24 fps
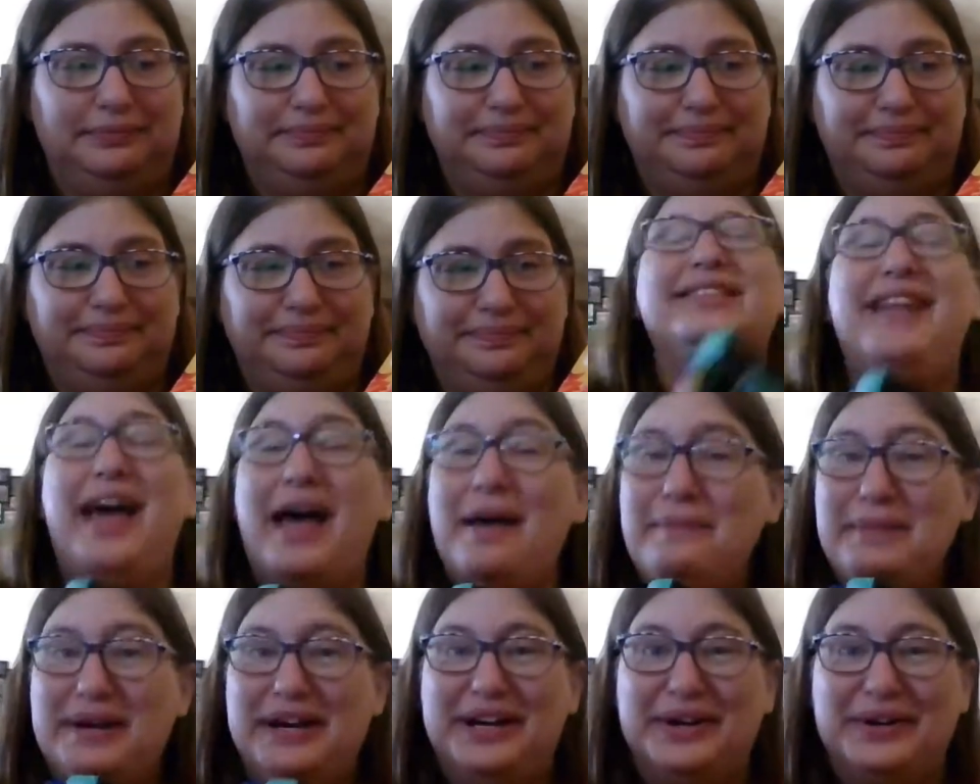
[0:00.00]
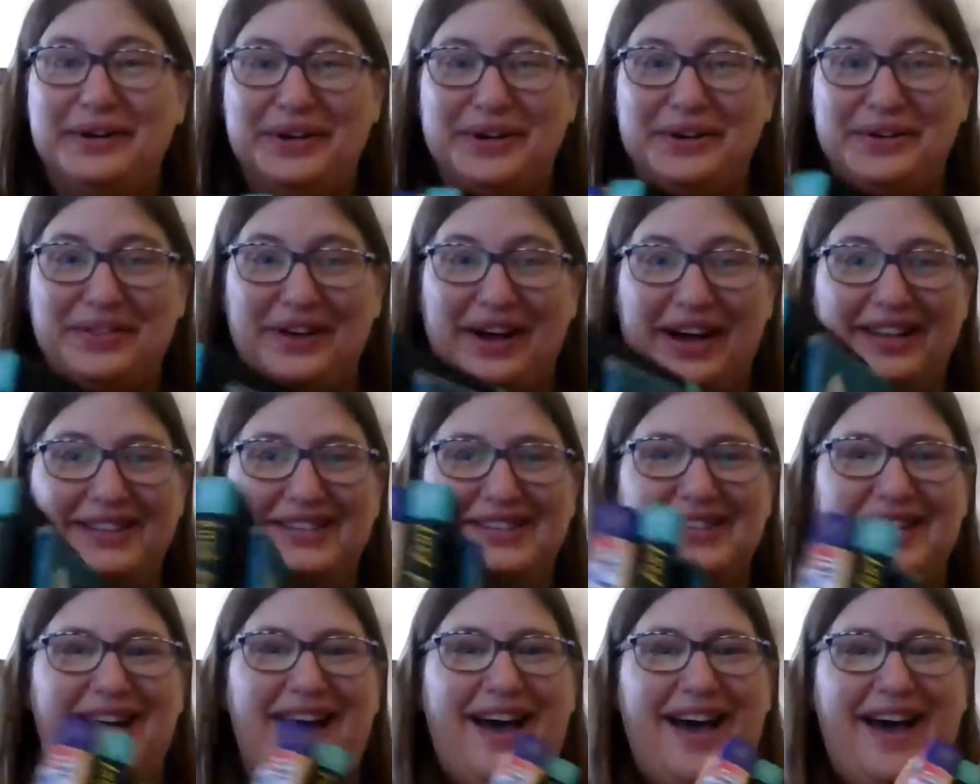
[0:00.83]
let me know your thoughts
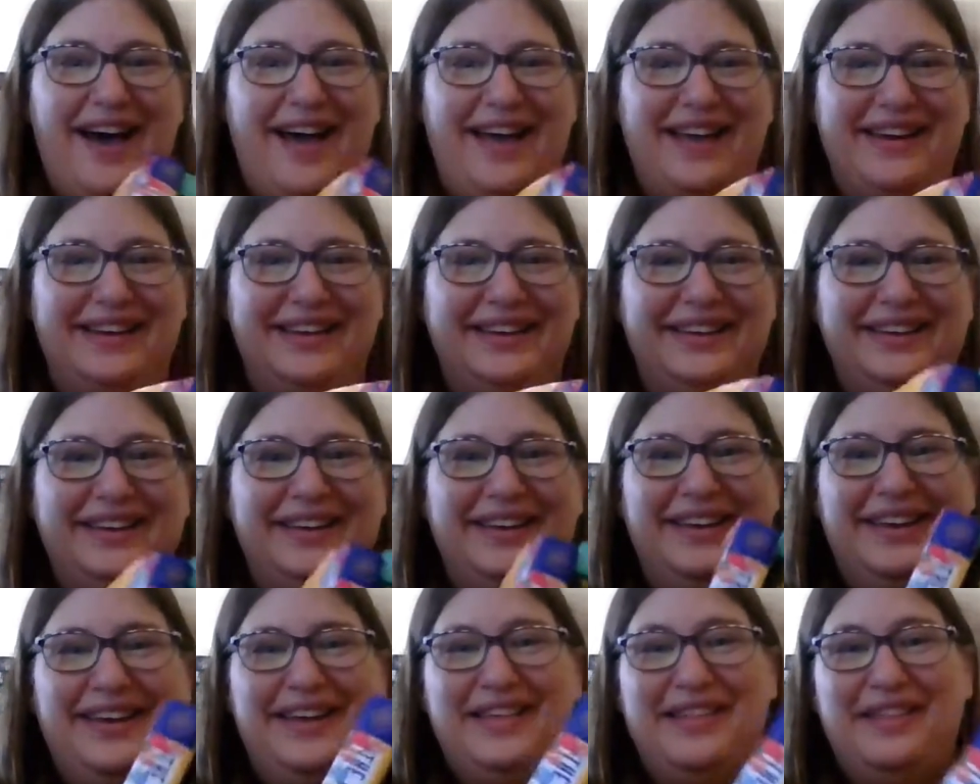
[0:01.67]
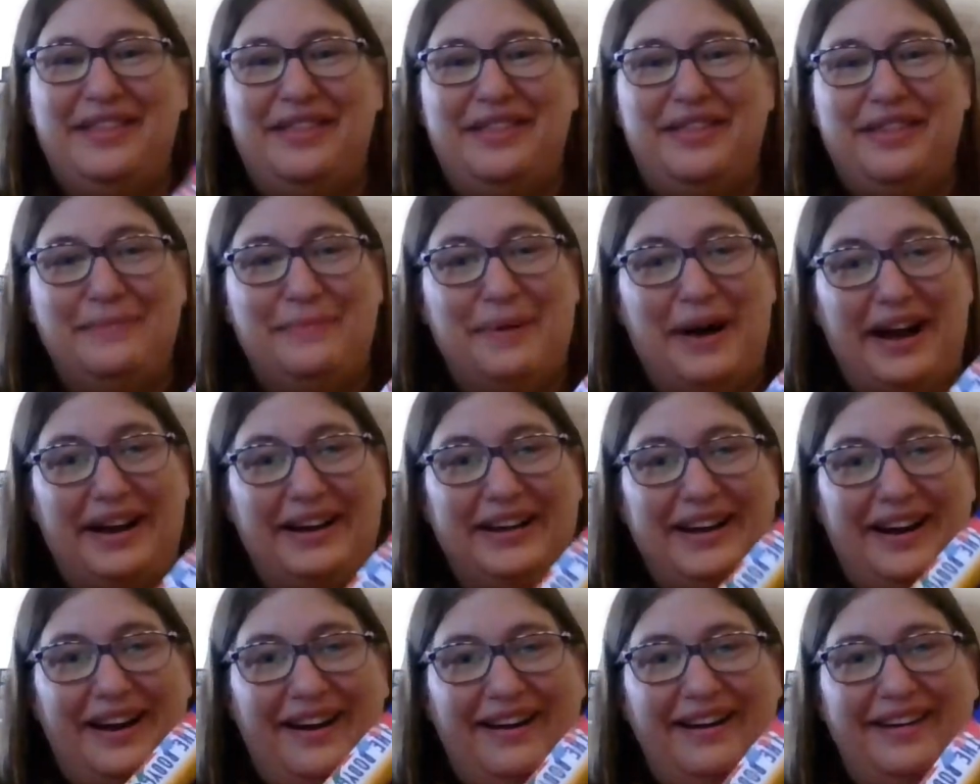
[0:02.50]
on The
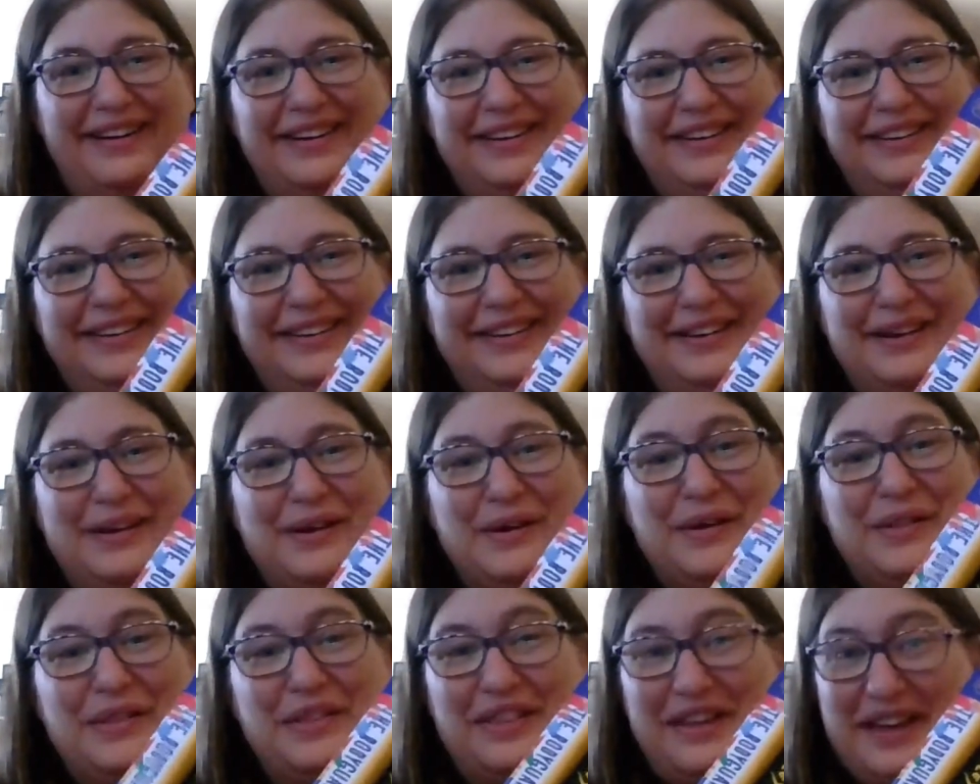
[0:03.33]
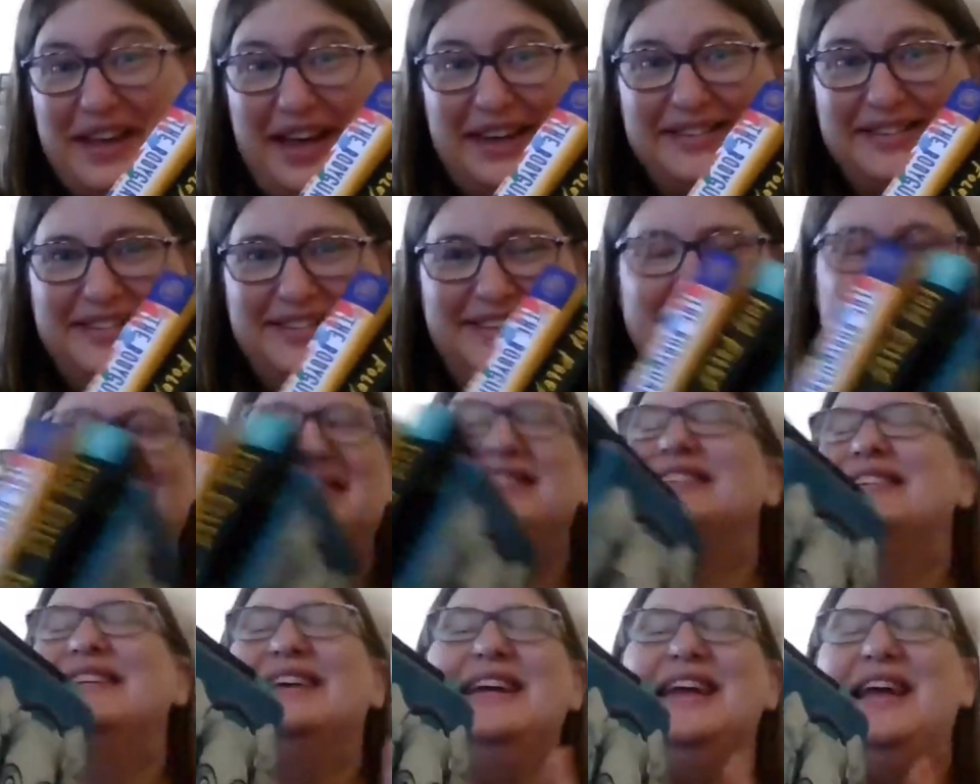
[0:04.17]
Bodyguard, The Guest
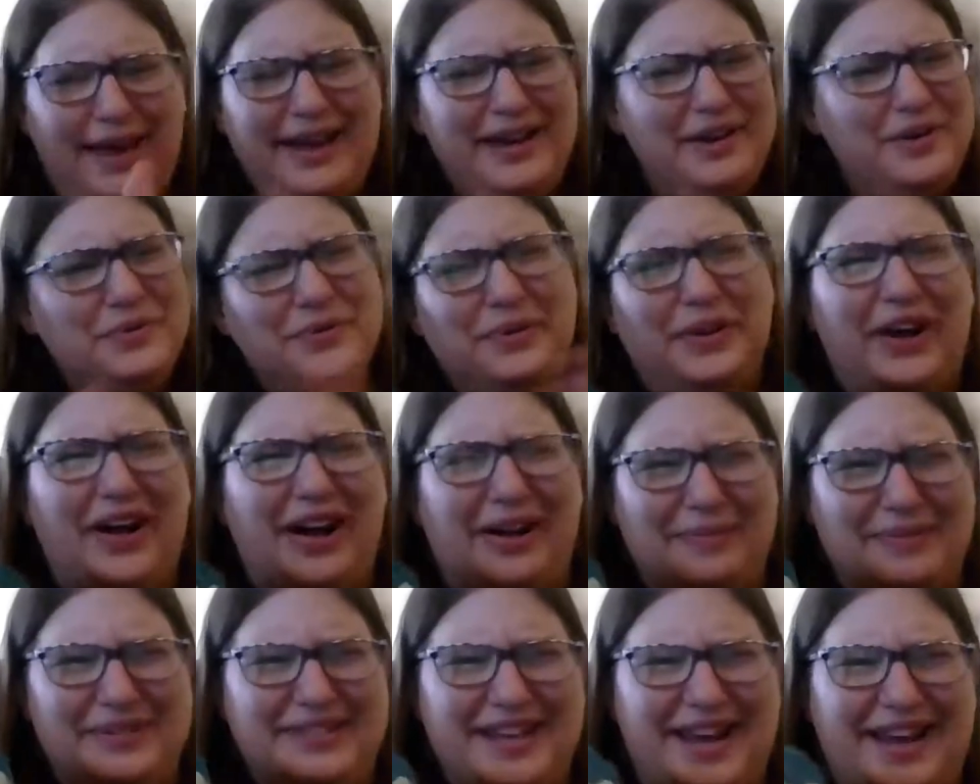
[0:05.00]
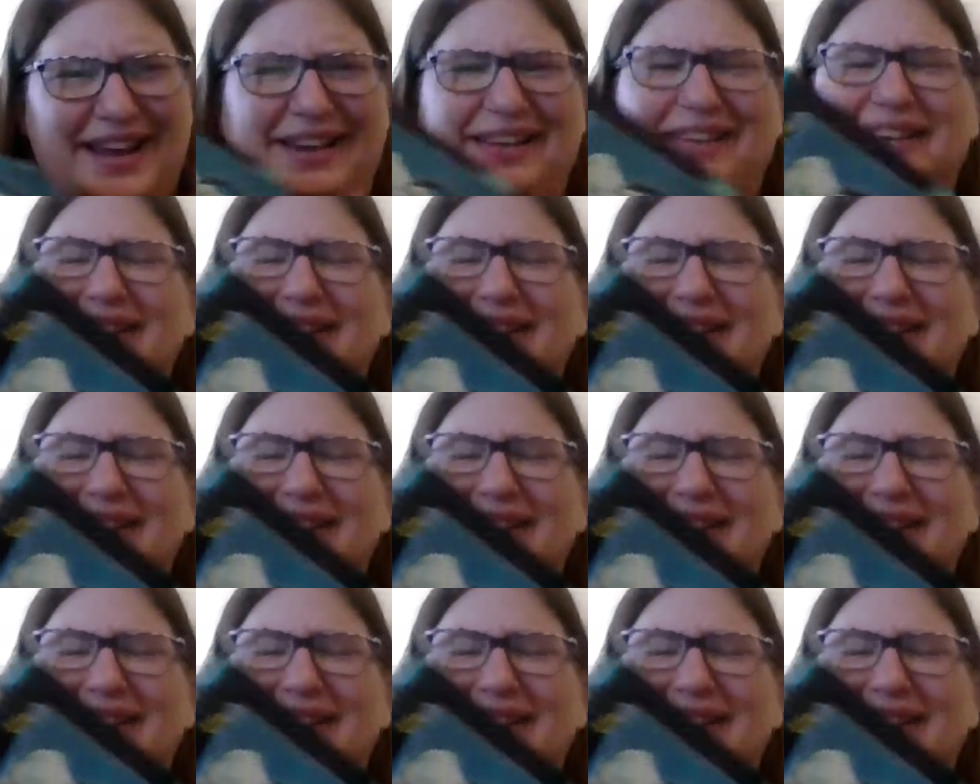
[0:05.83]
List, and Hula Homicide.